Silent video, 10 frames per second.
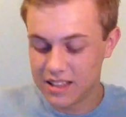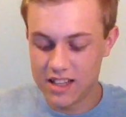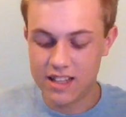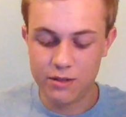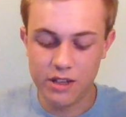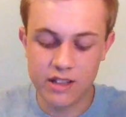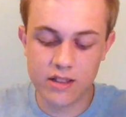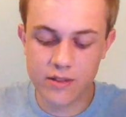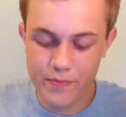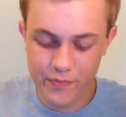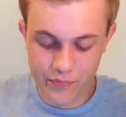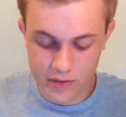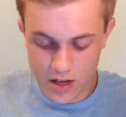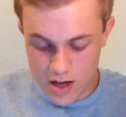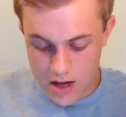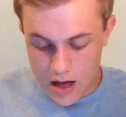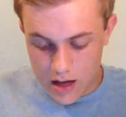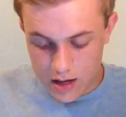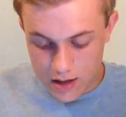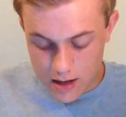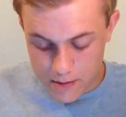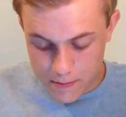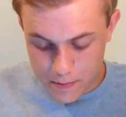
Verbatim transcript: Anyways, yeah.